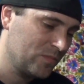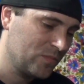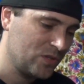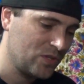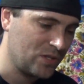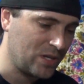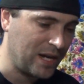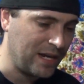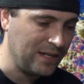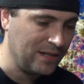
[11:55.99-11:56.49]

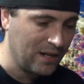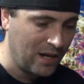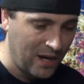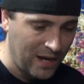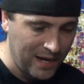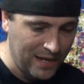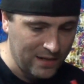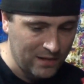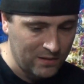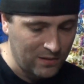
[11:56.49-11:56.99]
Should I
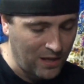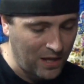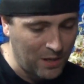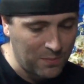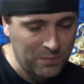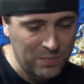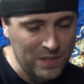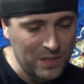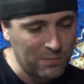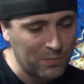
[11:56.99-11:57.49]
not? A lot
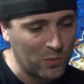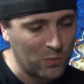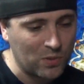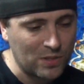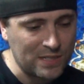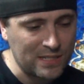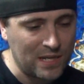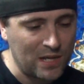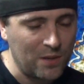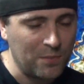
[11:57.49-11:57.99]
of people were
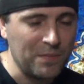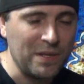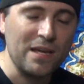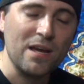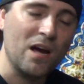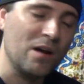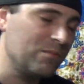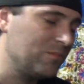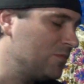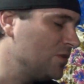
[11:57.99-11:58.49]
telling me,
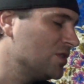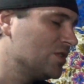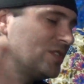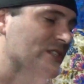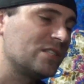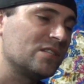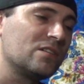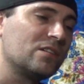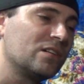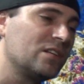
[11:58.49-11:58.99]
"Up, you're
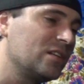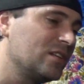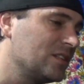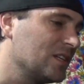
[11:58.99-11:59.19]
still gonna.